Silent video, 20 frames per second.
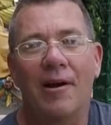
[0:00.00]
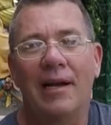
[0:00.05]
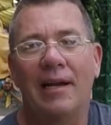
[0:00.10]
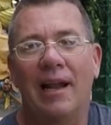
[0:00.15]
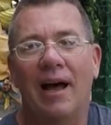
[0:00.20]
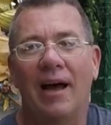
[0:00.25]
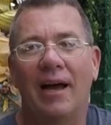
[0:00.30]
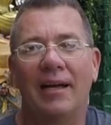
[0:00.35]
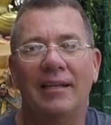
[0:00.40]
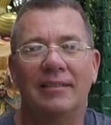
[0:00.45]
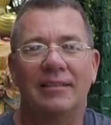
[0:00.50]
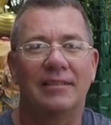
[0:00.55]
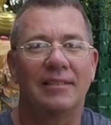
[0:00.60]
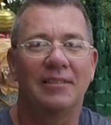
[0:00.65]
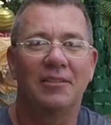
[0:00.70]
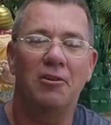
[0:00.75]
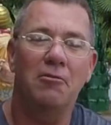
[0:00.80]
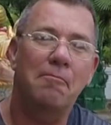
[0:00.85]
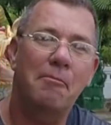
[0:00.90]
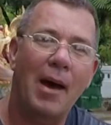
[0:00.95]
light,
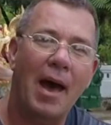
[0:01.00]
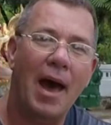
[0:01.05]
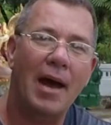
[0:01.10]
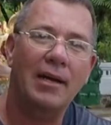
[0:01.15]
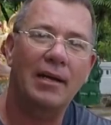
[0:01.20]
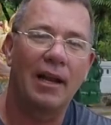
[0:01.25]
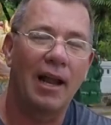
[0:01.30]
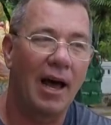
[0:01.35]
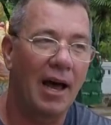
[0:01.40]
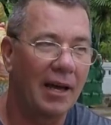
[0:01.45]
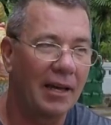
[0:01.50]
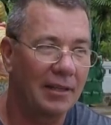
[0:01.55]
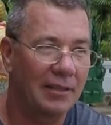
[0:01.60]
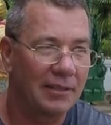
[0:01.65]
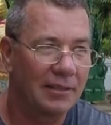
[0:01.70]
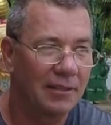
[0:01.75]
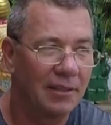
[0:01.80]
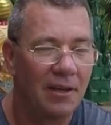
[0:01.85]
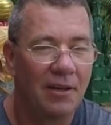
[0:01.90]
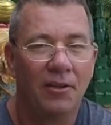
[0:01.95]
you pack light,
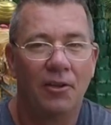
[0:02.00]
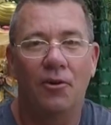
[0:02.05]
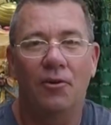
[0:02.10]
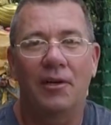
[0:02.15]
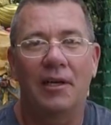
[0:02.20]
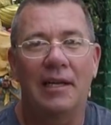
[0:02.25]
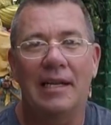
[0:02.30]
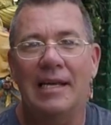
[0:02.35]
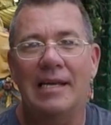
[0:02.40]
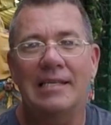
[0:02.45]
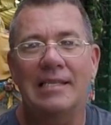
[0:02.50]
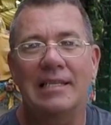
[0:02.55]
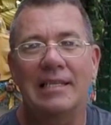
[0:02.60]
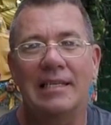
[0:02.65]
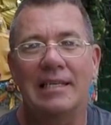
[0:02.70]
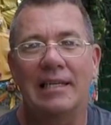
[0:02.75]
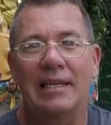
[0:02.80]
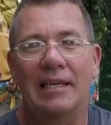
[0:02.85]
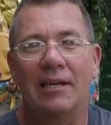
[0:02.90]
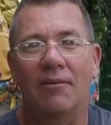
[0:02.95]
you can
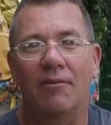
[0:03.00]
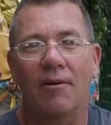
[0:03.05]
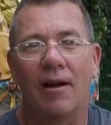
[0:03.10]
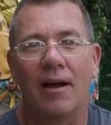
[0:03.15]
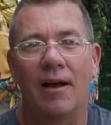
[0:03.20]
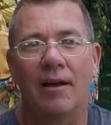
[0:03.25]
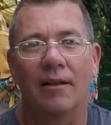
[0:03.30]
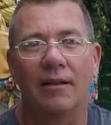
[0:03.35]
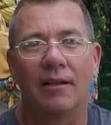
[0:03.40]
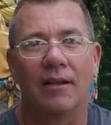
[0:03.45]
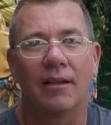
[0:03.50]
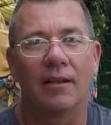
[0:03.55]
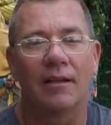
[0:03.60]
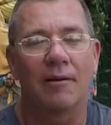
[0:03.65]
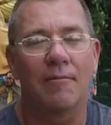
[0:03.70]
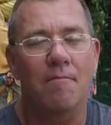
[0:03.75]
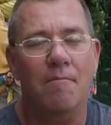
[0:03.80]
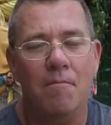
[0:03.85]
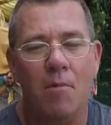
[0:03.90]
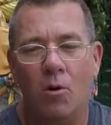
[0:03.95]
easily get around the
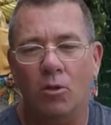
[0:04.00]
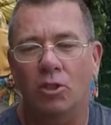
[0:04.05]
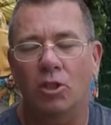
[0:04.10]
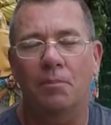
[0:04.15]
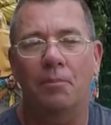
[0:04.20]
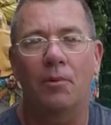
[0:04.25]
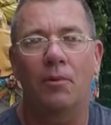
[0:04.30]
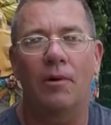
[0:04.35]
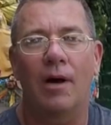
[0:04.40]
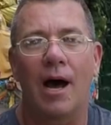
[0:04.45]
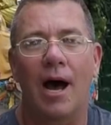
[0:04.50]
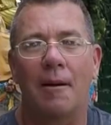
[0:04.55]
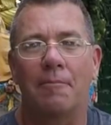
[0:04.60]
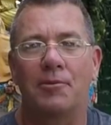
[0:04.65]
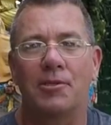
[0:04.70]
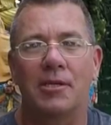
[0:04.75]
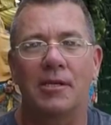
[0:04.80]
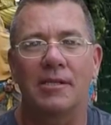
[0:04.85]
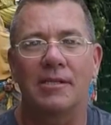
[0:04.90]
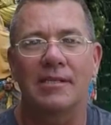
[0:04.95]
multiple
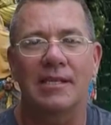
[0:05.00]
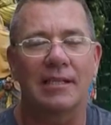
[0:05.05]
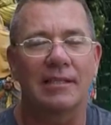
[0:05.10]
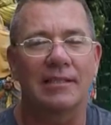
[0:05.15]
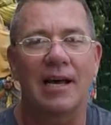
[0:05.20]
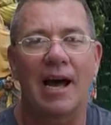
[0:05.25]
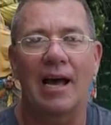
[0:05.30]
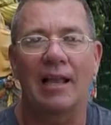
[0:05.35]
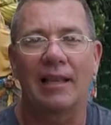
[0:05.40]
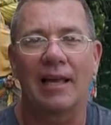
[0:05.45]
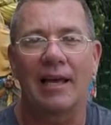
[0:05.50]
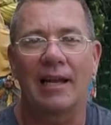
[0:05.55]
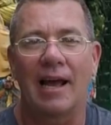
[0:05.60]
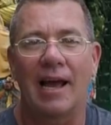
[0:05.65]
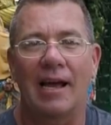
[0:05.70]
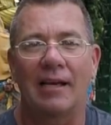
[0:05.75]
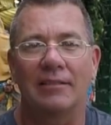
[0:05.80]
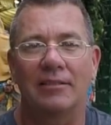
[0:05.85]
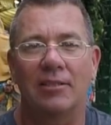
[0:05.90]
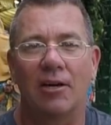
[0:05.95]
options that Thailand
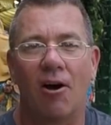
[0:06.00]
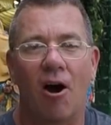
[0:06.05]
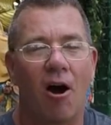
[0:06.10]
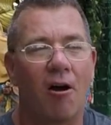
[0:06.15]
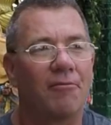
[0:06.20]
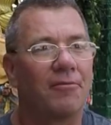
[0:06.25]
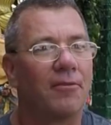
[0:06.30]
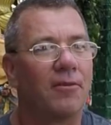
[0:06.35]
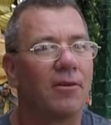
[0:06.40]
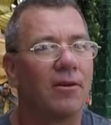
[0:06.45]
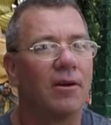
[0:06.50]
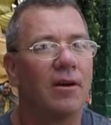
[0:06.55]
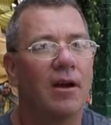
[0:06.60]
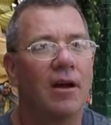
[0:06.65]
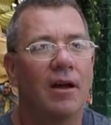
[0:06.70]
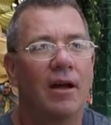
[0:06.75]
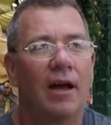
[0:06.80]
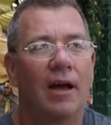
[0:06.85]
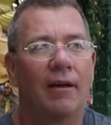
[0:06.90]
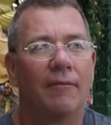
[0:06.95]
has to offer
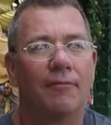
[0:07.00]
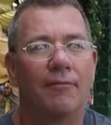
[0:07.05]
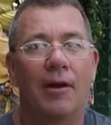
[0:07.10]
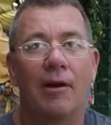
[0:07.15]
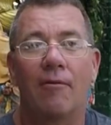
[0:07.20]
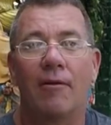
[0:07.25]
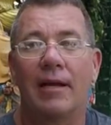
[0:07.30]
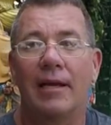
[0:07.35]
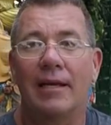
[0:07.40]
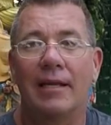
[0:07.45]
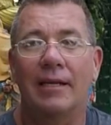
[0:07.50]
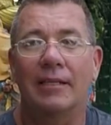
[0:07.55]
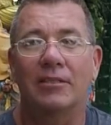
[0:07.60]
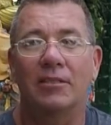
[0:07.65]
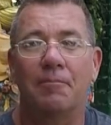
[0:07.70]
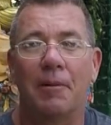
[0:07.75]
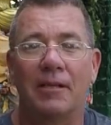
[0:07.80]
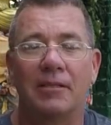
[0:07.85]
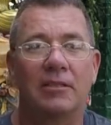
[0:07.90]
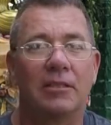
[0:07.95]
very
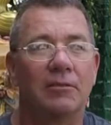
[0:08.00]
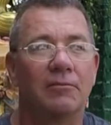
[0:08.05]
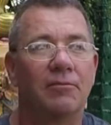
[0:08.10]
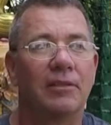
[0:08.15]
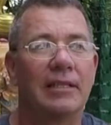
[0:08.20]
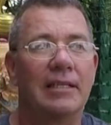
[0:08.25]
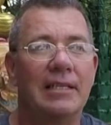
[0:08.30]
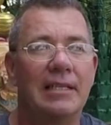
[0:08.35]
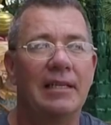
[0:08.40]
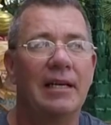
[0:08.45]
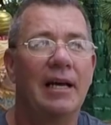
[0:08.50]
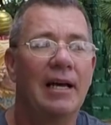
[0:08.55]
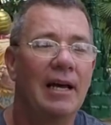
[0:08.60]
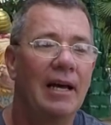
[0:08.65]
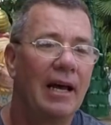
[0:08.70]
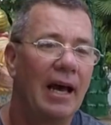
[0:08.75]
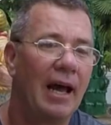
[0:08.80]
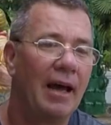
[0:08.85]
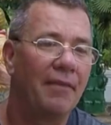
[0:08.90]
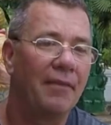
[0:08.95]
inexpensively,
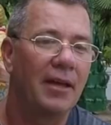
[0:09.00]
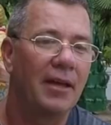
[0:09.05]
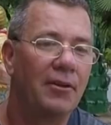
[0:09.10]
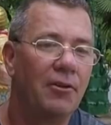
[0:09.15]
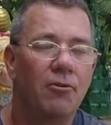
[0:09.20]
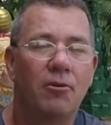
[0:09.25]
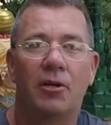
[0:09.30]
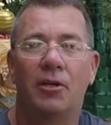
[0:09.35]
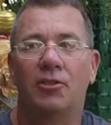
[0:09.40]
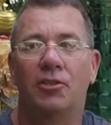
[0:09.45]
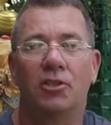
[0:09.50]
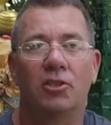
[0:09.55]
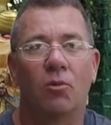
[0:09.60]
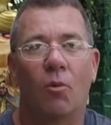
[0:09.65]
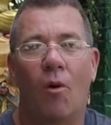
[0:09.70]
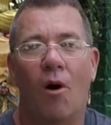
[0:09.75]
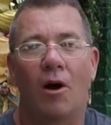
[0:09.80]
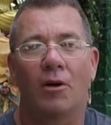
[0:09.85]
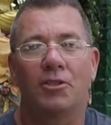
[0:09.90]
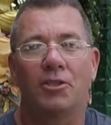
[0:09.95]
and you can just
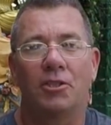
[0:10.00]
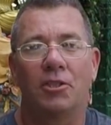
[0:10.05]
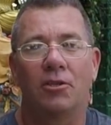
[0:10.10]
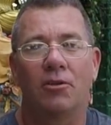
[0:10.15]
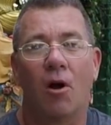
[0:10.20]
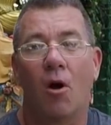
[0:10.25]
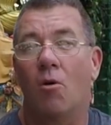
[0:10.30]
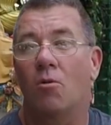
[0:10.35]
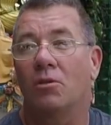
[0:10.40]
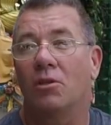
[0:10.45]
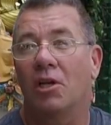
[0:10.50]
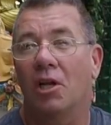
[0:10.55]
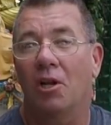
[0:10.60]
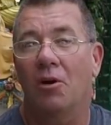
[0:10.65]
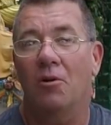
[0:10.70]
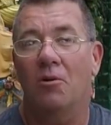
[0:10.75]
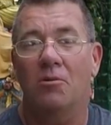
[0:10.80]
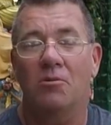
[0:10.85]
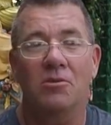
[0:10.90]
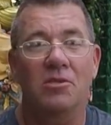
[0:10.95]
wash your own
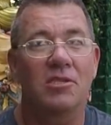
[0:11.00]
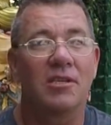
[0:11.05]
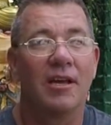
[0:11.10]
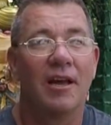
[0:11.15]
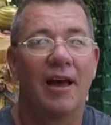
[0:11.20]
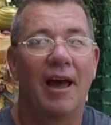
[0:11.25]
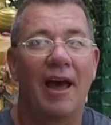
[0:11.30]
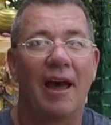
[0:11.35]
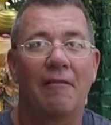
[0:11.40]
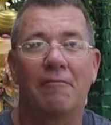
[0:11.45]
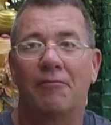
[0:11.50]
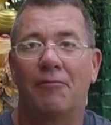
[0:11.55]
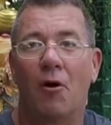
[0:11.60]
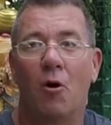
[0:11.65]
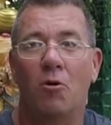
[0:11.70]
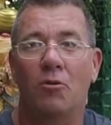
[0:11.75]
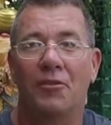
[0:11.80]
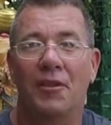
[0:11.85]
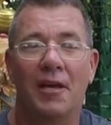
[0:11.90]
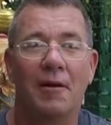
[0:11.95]
clothes and
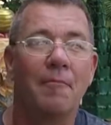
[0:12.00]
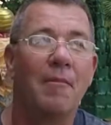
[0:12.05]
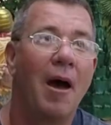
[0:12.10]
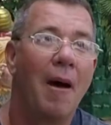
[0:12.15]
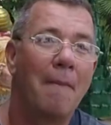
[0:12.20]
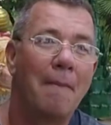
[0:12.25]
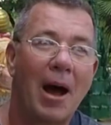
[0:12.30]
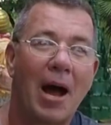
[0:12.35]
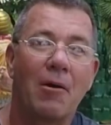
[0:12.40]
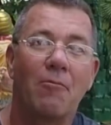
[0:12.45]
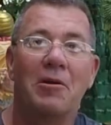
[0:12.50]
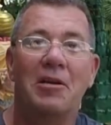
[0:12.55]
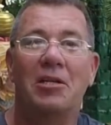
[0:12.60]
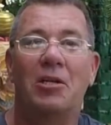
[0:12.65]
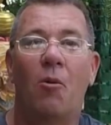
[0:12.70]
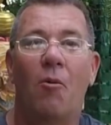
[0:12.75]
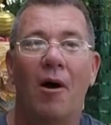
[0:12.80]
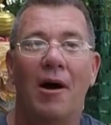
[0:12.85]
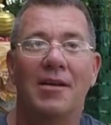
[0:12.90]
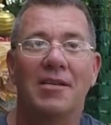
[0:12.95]
fold them. By
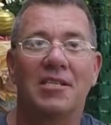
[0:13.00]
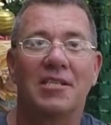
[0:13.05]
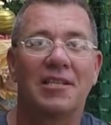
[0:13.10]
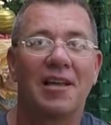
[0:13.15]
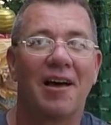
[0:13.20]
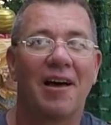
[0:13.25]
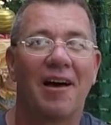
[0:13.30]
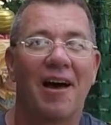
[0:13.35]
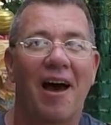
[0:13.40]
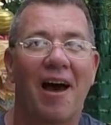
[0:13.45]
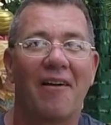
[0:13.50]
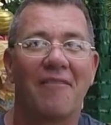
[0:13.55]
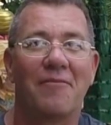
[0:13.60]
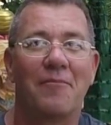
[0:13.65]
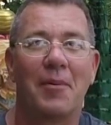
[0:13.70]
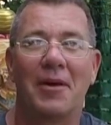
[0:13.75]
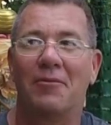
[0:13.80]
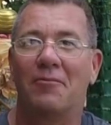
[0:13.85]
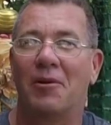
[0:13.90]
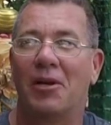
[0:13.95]
request, I've
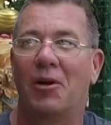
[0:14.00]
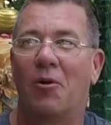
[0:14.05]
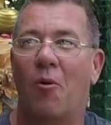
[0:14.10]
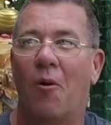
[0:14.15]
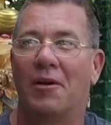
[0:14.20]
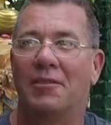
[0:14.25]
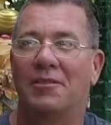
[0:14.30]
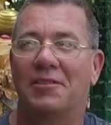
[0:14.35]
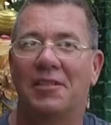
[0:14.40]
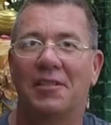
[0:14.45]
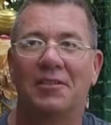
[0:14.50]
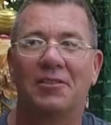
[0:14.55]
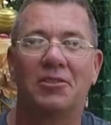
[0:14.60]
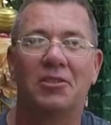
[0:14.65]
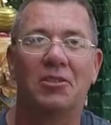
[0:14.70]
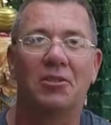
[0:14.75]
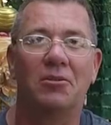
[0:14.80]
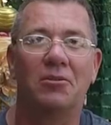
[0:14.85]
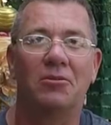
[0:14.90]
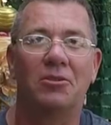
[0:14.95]
been requested
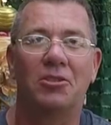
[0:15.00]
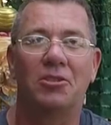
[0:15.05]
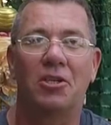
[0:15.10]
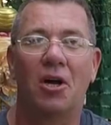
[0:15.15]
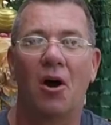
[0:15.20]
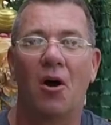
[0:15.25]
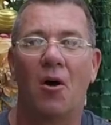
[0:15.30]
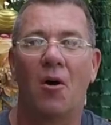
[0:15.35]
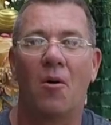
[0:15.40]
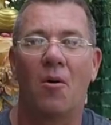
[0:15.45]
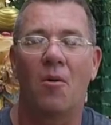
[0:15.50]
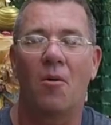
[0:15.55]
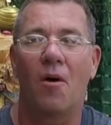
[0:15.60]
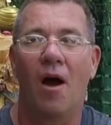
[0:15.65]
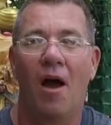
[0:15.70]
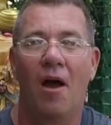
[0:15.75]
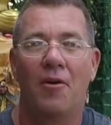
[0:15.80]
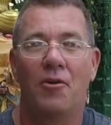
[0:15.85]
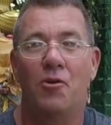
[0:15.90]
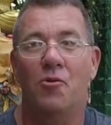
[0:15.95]
to show
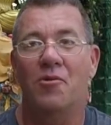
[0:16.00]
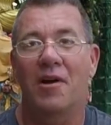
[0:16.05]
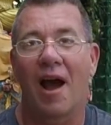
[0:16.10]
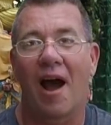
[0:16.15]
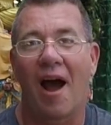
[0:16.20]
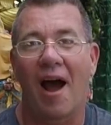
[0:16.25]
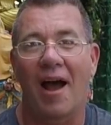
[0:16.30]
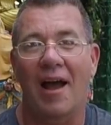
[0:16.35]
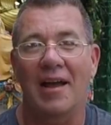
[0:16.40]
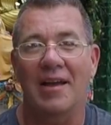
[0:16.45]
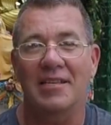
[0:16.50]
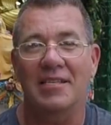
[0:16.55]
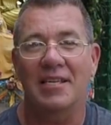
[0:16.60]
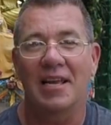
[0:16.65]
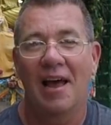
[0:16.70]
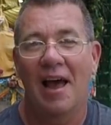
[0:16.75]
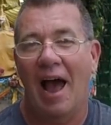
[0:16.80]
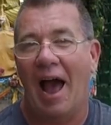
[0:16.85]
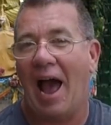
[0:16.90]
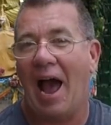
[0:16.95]
you guys
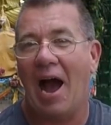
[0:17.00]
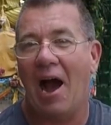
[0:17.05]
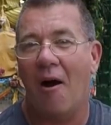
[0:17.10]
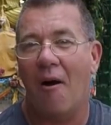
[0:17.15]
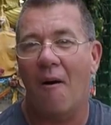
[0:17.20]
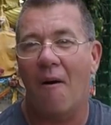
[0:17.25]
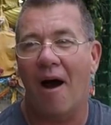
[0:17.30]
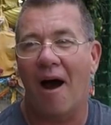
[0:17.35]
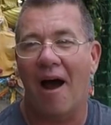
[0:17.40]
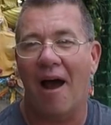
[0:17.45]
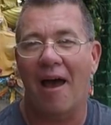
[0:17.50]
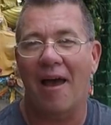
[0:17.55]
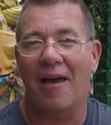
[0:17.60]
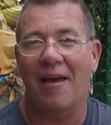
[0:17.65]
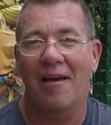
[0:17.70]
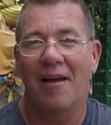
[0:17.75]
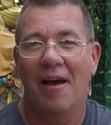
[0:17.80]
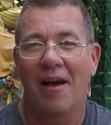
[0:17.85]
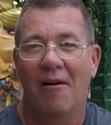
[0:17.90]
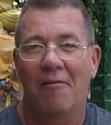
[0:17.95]
how
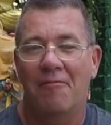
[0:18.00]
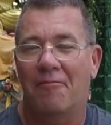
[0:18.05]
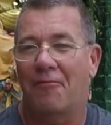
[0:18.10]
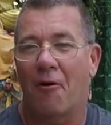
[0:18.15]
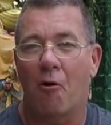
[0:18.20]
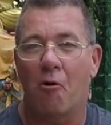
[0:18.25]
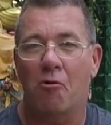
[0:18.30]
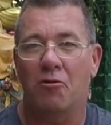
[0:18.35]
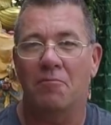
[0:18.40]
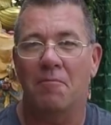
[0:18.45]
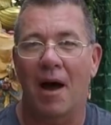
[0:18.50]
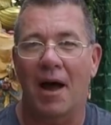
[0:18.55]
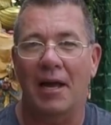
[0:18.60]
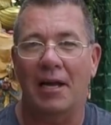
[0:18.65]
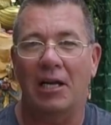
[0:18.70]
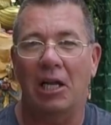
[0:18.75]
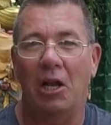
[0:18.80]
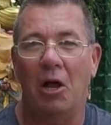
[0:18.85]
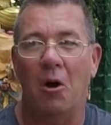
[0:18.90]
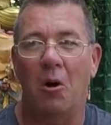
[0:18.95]
I fold my
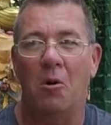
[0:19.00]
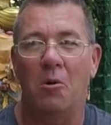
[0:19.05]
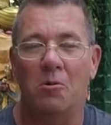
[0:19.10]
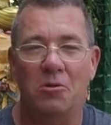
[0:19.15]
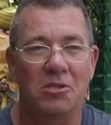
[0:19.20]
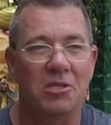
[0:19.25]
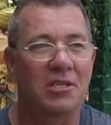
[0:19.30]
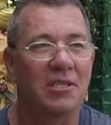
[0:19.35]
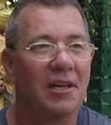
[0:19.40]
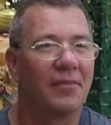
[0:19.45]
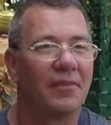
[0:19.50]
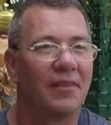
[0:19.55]
clothes.